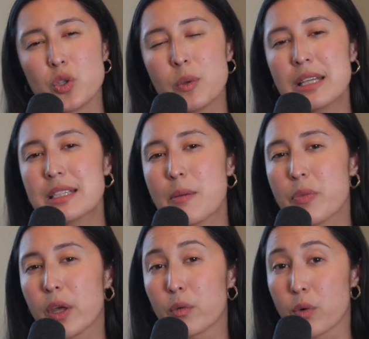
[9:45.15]
doing
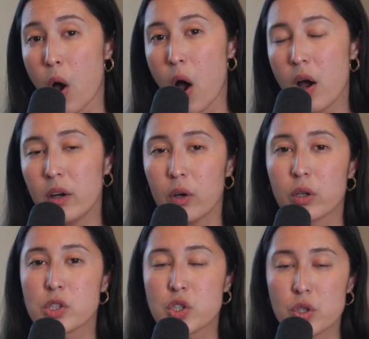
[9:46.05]
something wrong
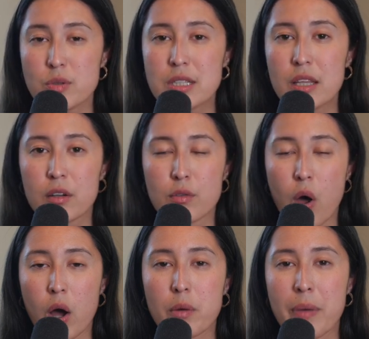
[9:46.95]
or choosing the
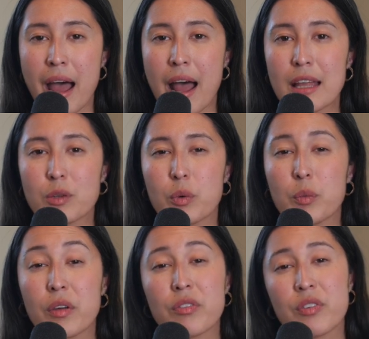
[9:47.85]
wrong path
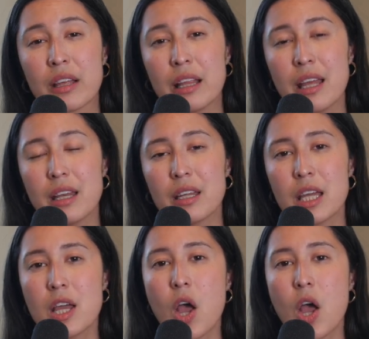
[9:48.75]
when we feel it,